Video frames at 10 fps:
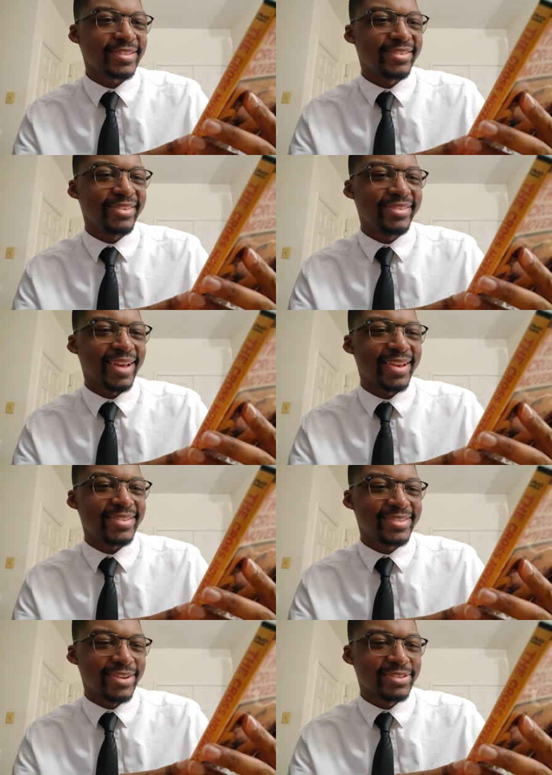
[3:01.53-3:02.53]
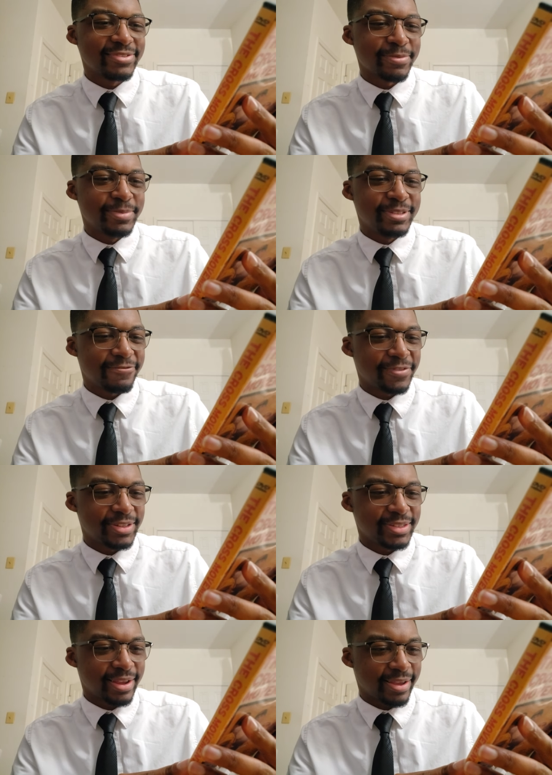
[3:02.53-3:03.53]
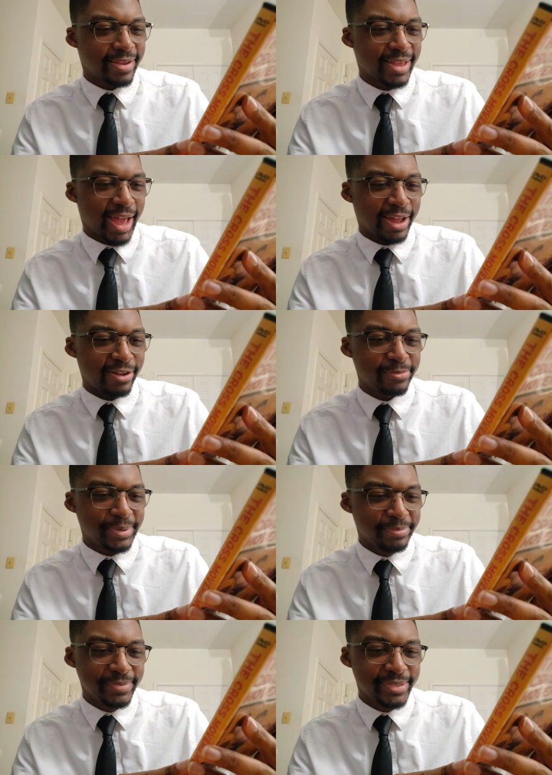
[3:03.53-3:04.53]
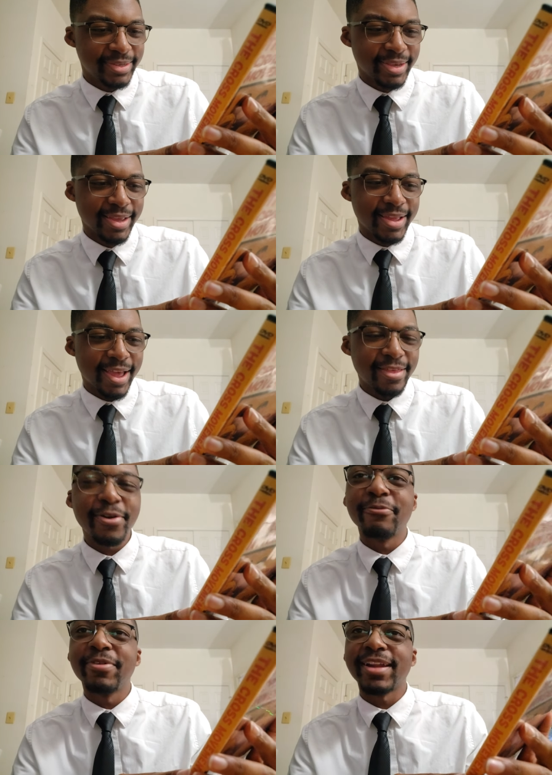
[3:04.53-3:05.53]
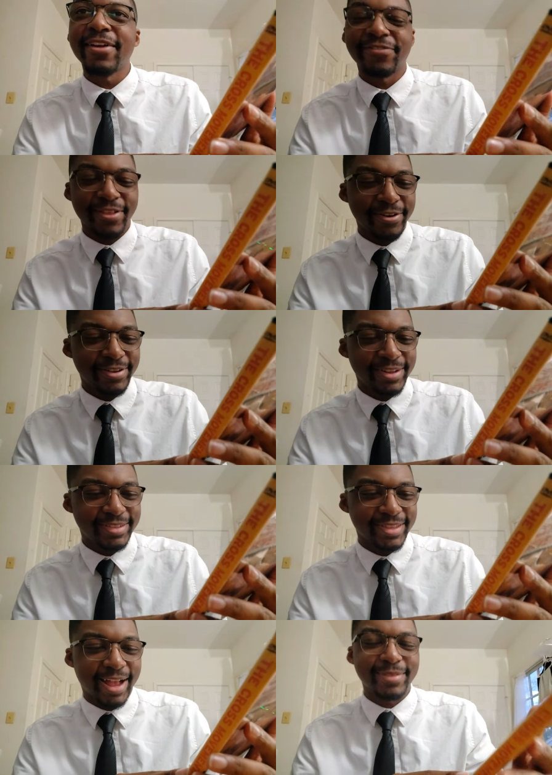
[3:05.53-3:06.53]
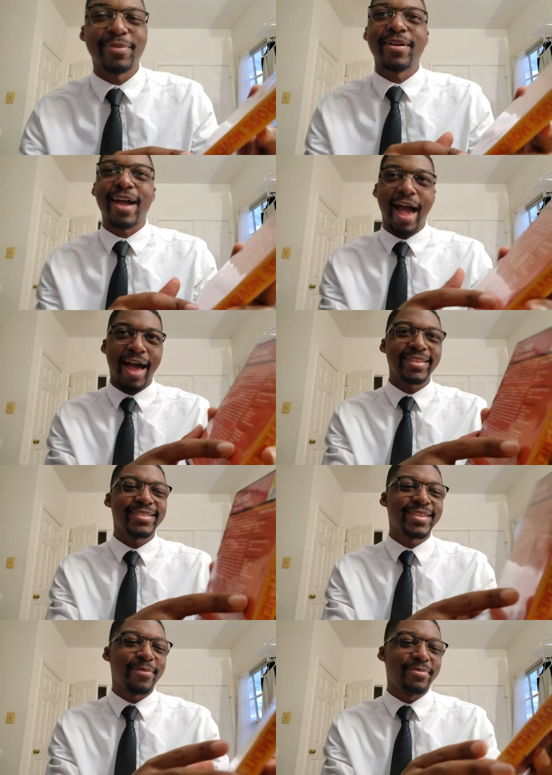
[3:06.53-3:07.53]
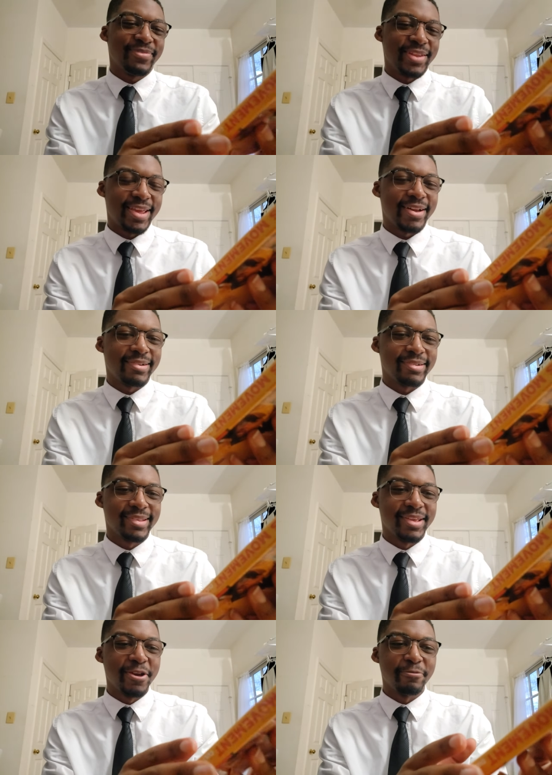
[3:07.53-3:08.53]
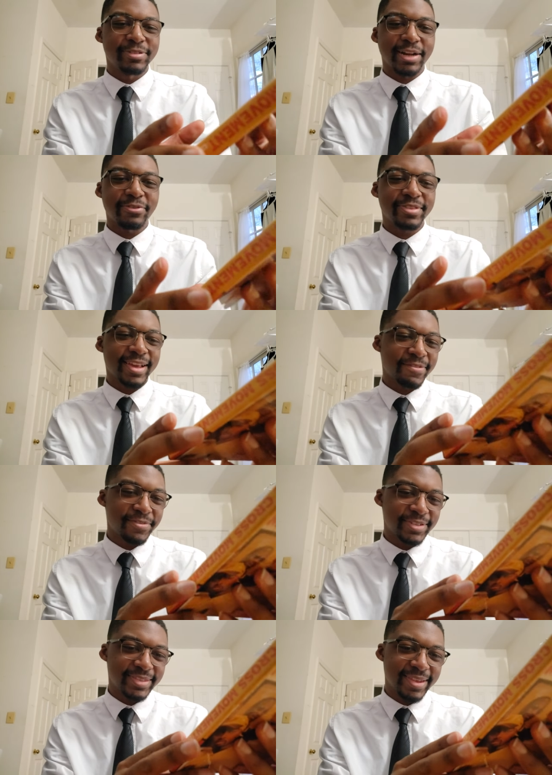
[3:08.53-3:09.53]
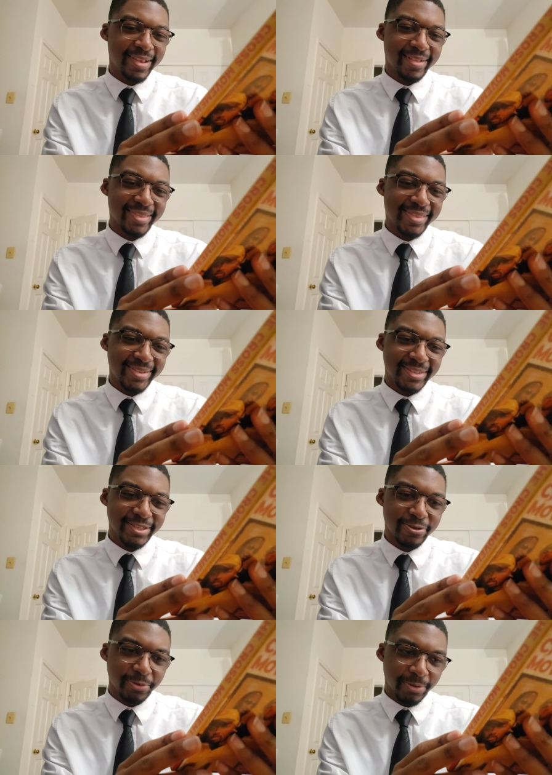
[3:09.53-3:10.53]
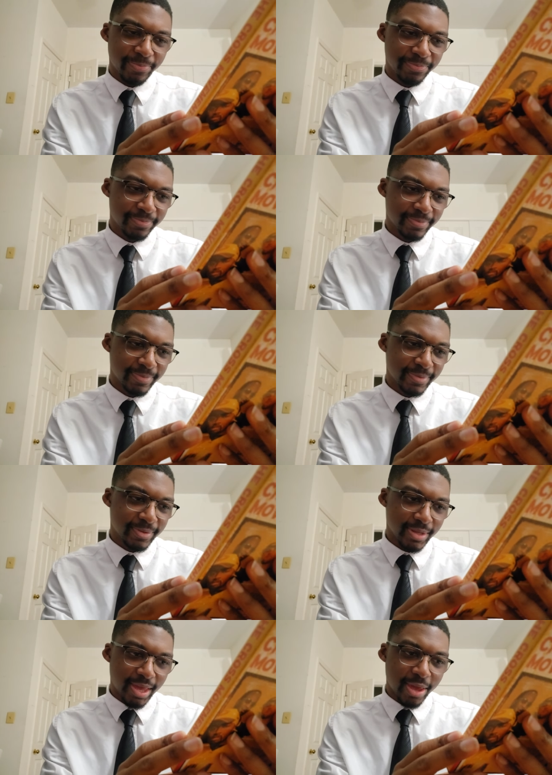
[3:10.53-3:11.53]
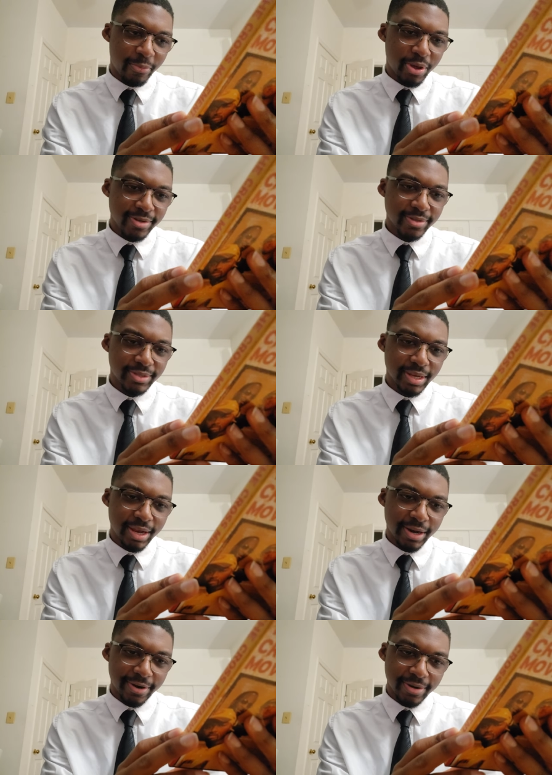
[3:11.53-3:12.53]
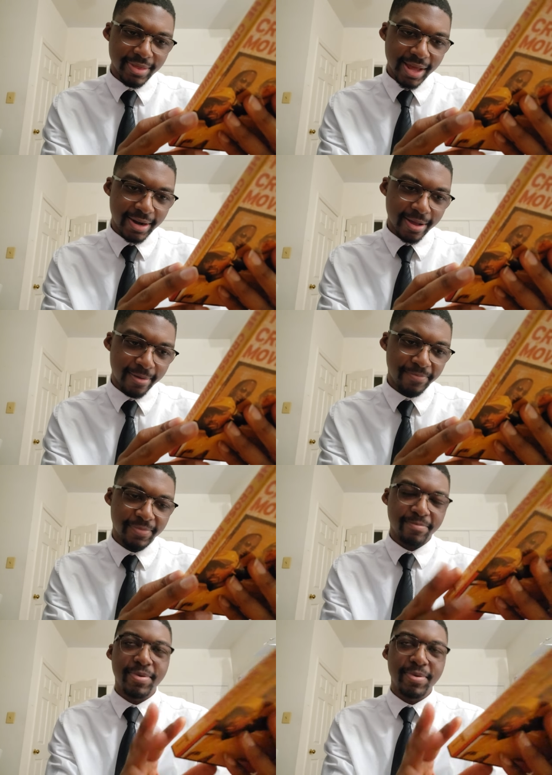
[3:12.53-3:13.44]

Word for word: is cool. Like songs from different uh albums. And then the When I Flow It's the Gospel concept video, which I don't think I've ever seen. This is cool. And we also see here that um